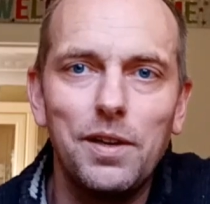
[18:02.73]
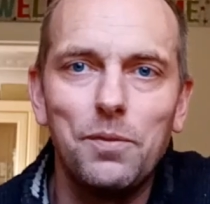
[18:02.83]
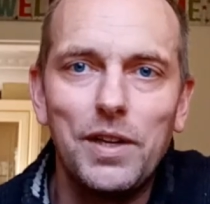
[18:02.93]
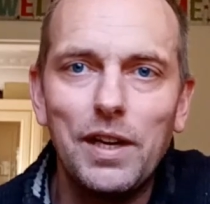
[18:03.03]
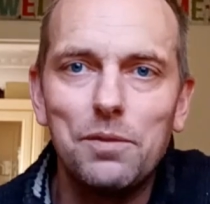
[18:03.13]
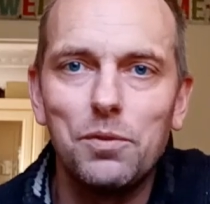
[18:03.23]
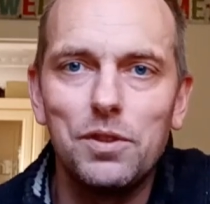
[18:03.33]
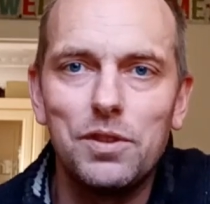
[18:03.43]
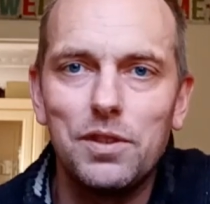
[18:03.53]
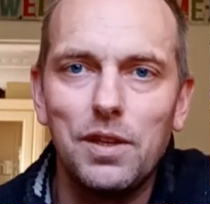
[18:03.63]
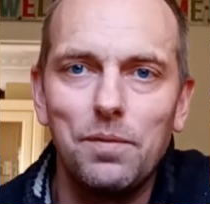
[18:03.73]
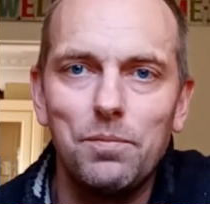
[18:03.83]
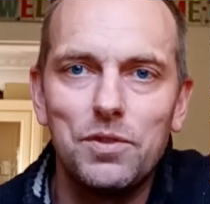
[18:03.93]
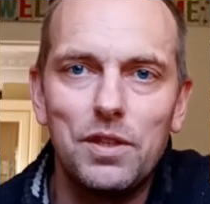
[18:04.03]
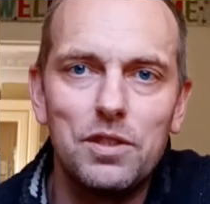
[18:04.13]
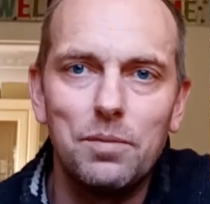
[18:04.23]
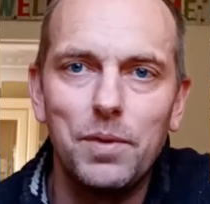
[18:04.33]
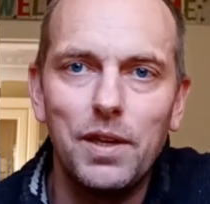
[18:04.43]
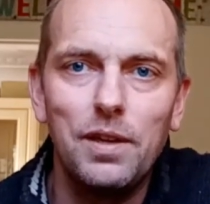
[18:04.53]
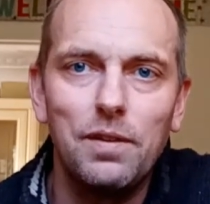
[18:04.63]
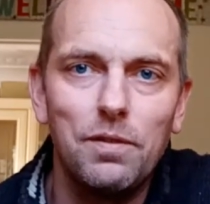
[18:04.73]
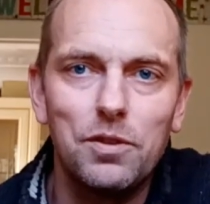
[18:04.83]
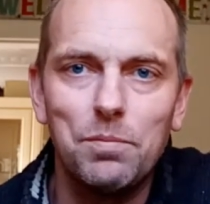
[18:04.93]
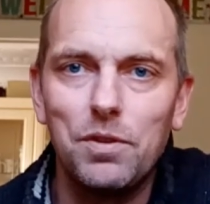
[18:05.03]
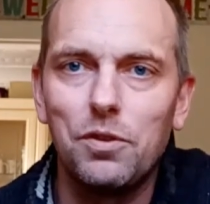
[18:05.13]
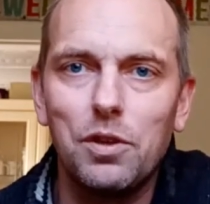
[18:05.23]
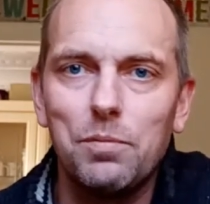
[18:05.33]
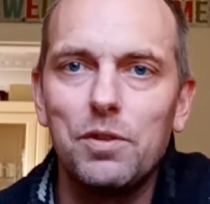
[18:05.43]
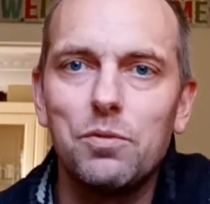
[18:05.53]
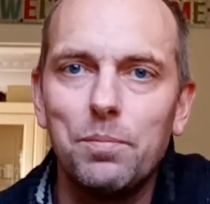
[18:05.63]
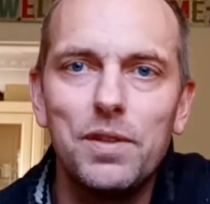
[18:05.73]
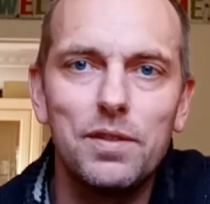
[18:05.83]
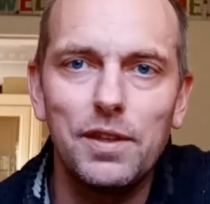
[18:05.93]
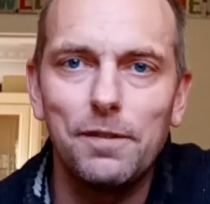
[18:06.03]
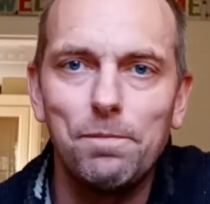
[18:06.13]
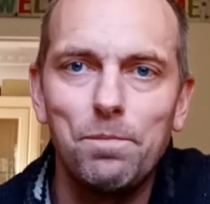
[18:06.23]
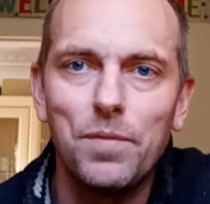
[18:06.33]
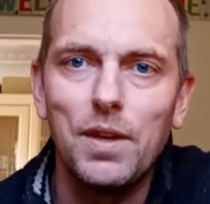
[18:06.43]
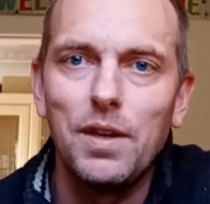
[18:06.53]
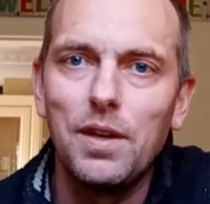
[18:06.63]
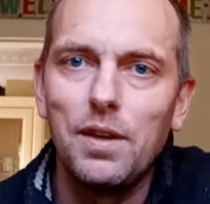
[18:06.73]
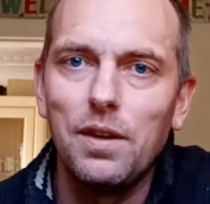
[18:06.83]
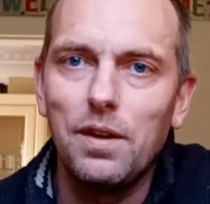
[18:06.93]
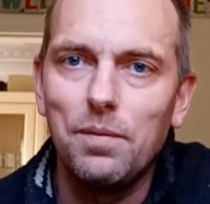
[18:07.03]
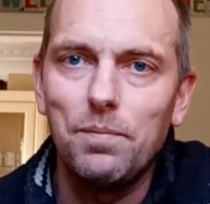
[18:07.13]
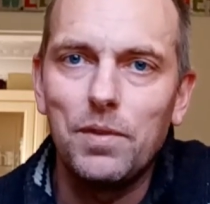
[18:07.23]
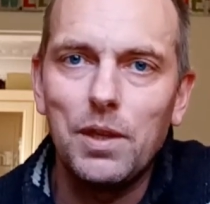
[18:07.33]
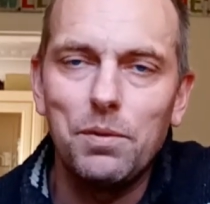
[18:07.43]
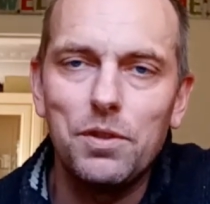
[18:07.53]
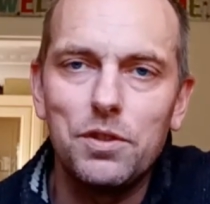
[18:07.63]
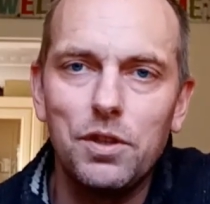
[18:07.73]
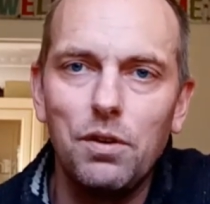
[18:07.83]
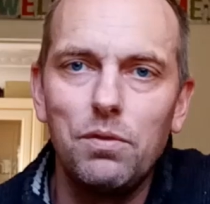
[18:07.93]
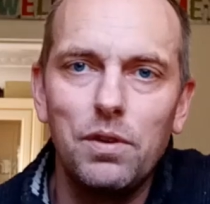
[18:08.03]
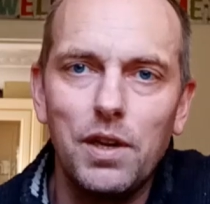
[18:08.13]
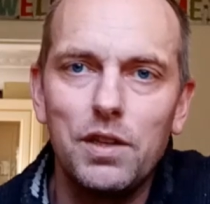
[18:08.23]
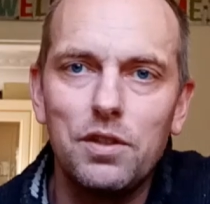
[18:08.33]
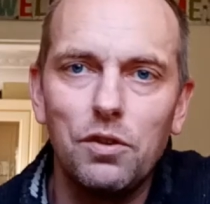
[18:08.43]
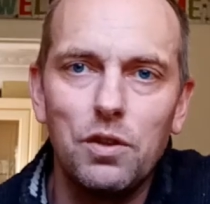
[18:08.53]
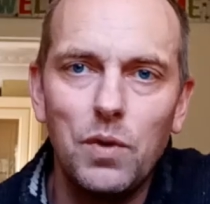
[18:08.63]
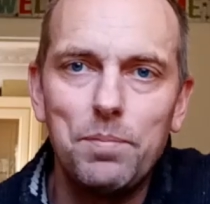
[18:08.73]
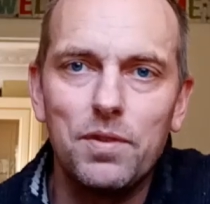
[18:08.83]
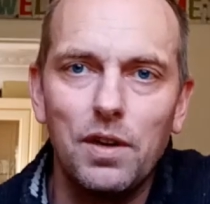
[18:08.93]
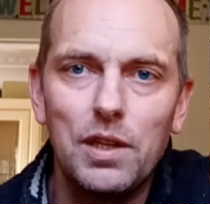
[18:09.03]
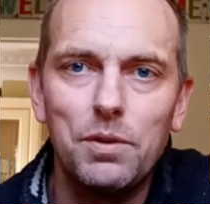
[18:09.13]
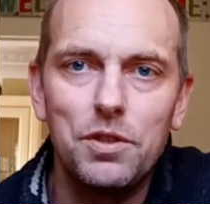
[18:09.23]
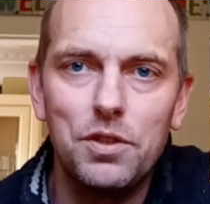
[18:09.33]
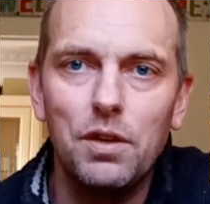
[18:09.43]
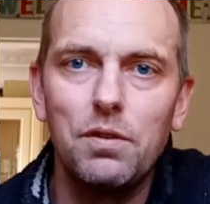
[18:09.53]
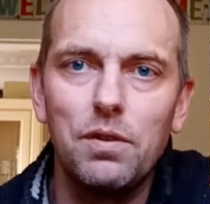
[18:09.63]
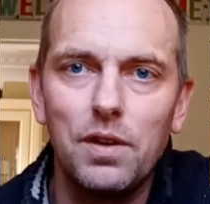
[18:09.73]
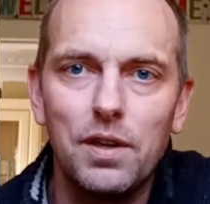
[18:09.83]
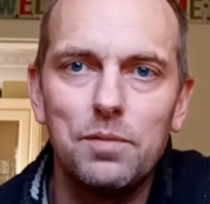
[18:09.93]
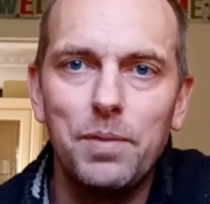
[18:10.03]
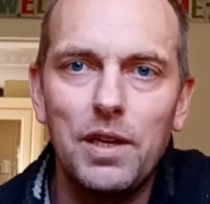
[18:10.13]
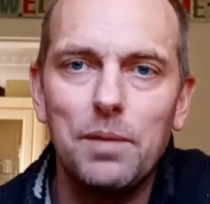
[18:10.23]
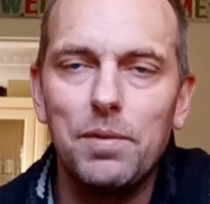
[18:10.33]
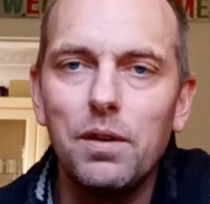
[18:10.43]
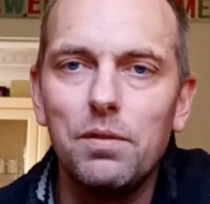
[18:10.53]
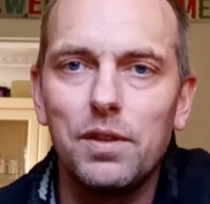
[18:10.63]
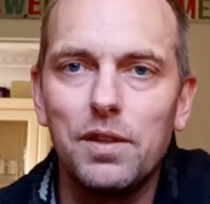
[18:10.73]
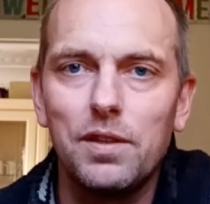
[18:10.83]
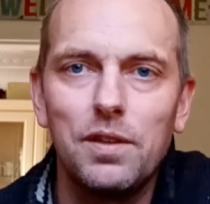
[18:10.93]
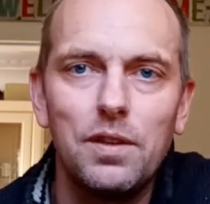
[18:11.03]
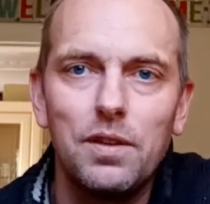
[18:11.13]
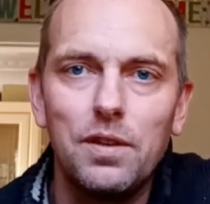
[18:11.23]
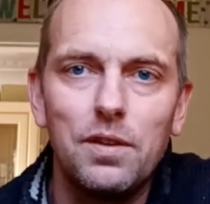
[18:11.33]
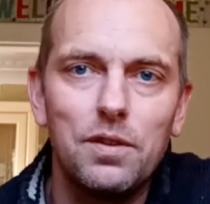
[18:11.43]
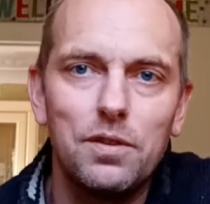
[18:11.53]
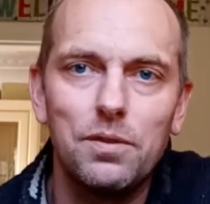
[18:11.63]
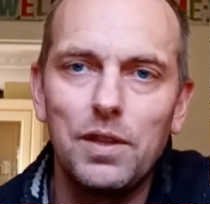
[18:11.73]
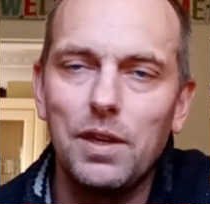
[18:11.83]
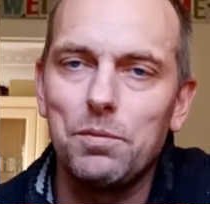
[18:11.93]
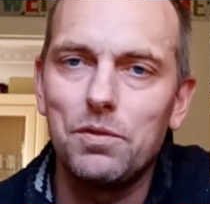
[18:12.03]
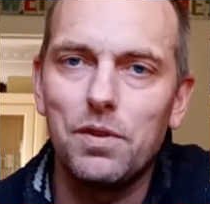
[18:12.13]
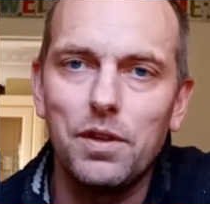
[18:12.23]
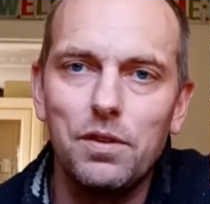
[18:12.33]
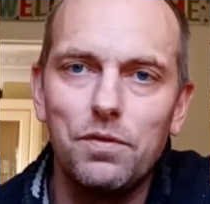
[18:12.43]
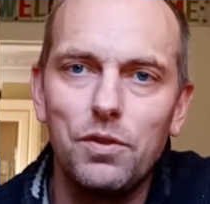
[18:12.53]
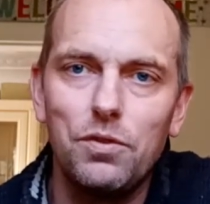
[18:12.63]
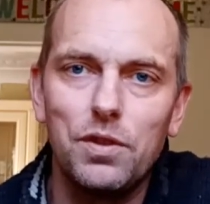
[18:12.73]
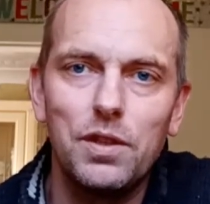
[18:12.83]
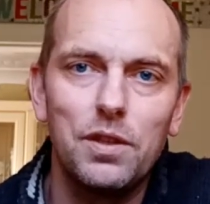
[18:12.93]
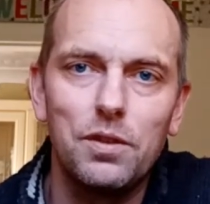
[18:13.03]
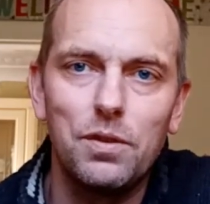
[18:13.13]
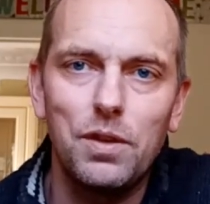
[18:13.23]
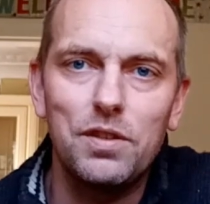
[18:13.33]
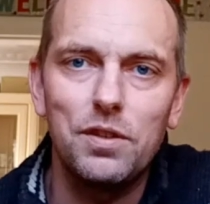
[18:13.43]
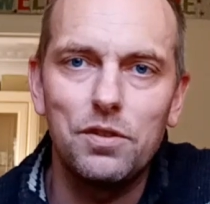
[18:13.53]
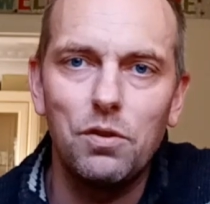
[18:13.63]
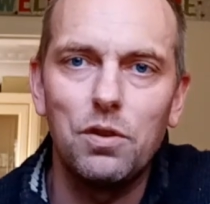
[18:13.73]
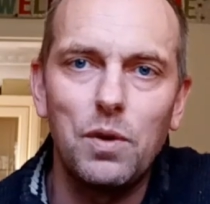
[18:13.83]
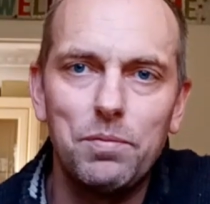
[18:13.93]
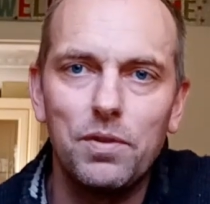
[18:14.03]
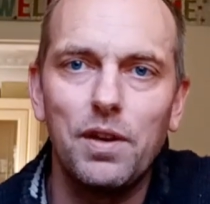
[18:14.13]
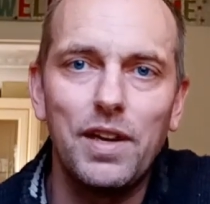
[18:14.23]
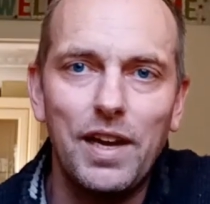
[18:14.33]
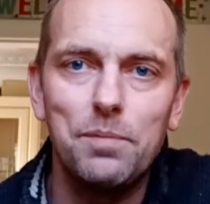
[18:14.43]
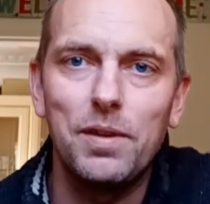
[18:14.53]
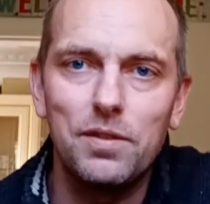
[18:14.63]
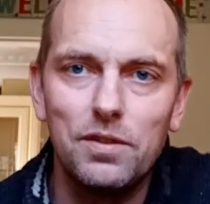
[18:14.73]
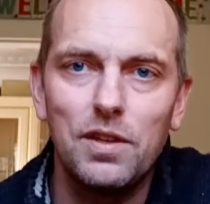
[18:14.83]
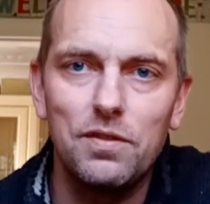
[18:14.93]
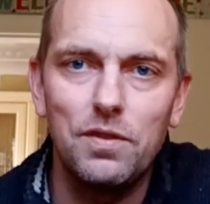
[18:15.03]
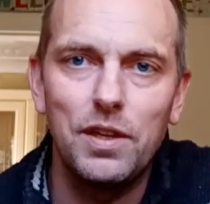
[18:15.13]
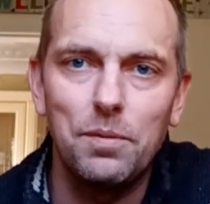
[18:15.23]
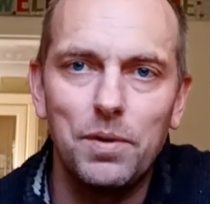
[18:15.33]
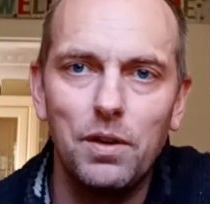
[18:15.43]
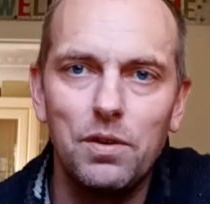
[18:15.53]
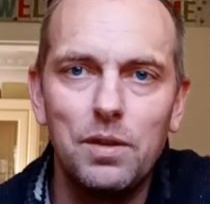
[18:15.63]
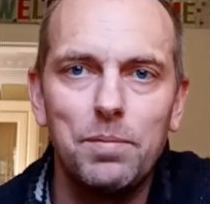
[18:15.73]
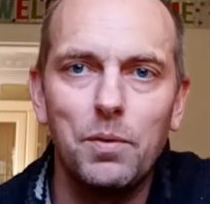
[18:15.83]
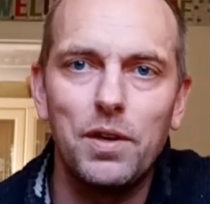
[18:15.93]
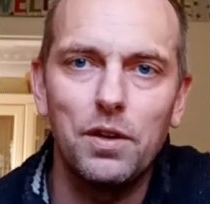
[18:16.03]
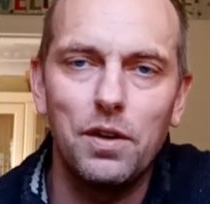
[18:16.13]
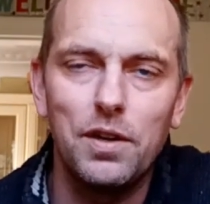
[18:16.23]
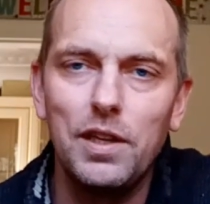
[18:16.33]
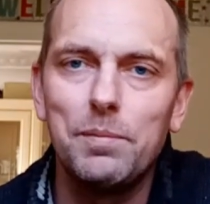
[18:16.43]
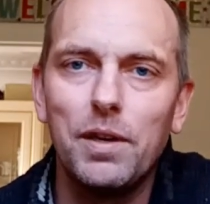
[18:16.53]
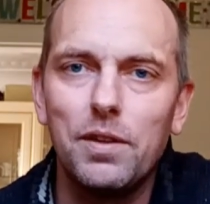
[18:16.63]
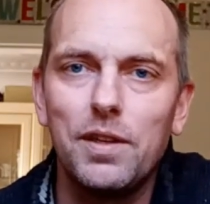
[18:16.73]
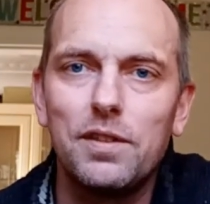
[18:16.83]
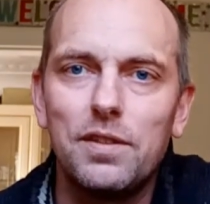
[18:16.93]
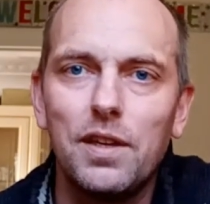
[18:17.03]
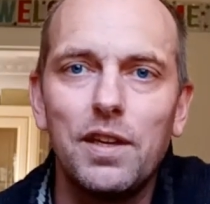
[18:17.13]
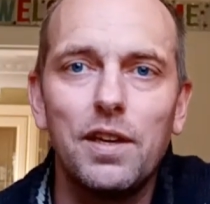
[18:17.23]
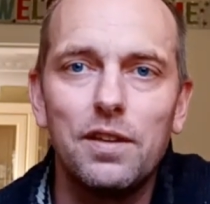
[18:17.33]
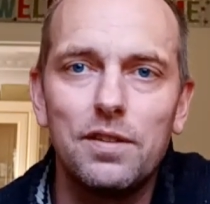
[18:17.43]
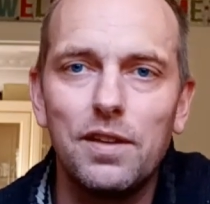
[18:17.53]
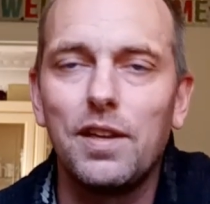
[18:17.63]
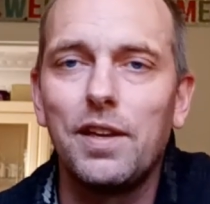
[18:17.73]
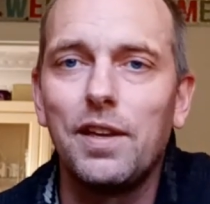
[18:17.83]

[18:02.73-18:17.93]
that was sent to me, some of the documents were missing. They were shown actually on the website. They were shown as being uploaded. So that was very confusing. It was actually shown on the website it had been successfully uploaded, but when I got an email the next day, it said